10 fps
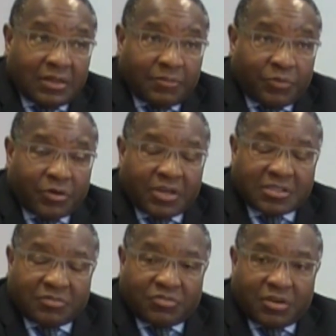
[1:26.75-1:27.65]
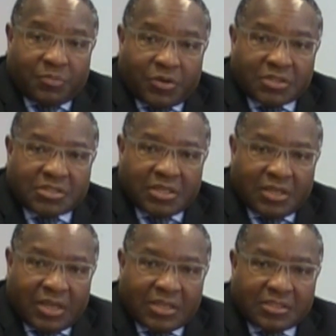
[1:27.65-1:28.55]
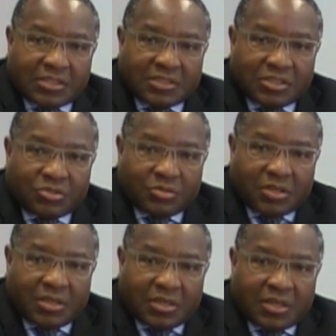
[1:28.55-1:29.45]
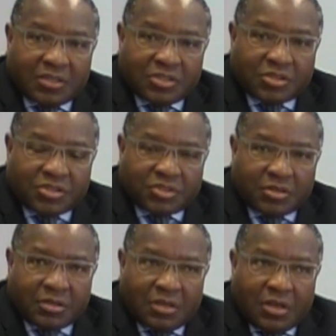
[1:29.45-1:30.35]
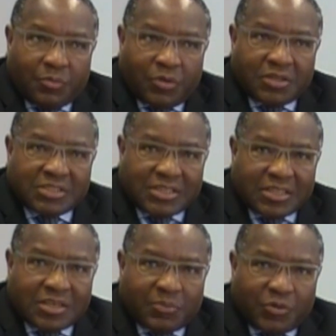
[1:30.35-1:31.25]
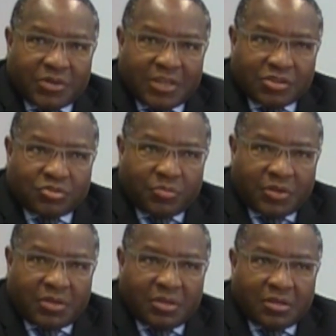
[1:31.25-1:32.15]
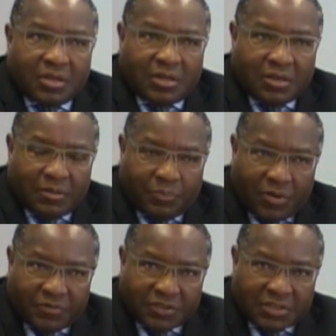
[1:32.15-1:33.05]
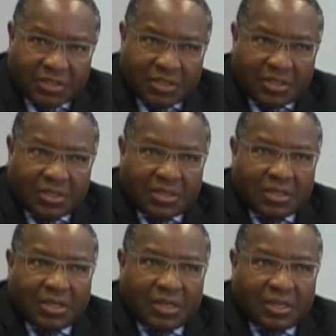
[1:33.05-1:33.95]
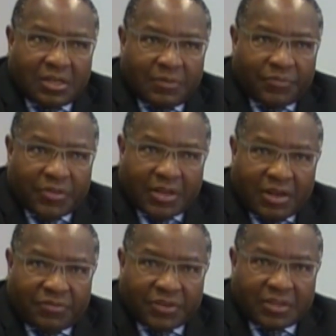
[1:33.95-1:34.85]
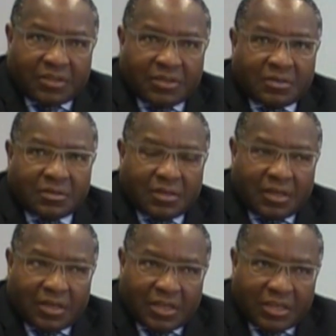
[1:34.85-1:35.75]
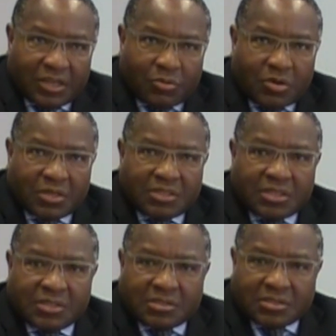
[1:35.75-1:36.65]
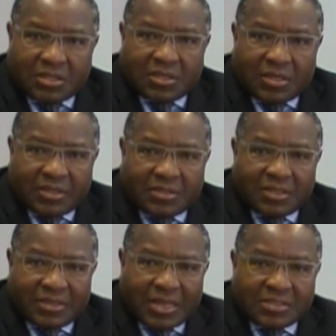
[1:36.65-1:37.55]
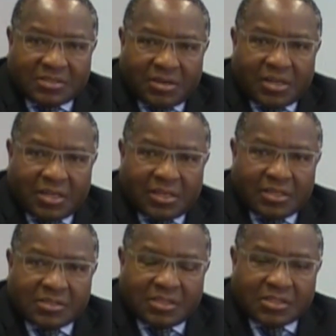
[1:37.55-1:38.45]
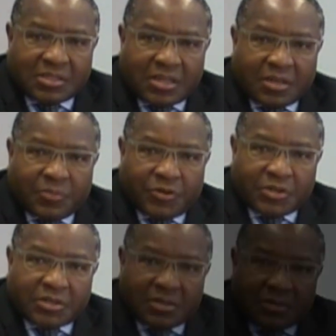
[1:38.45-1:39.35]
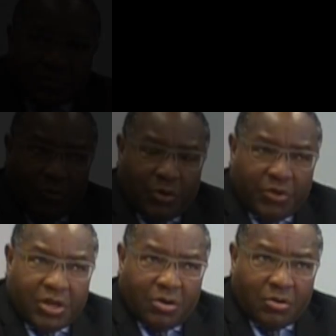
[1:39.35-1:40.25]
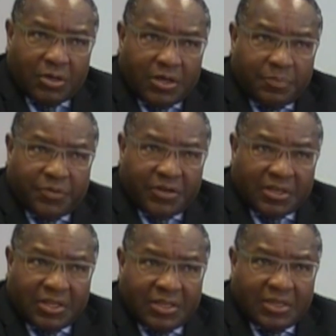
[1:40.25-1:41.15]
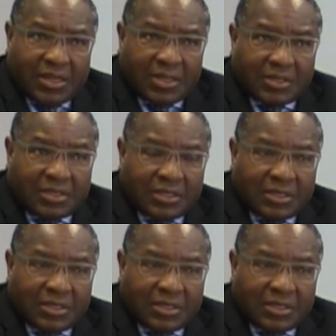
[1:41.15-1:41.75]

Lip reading: progressive trade policy enters into the discussion. But the starting point has to be poverty in Africa, inequalities. I think that's really is the starting point. Well, we know empirically that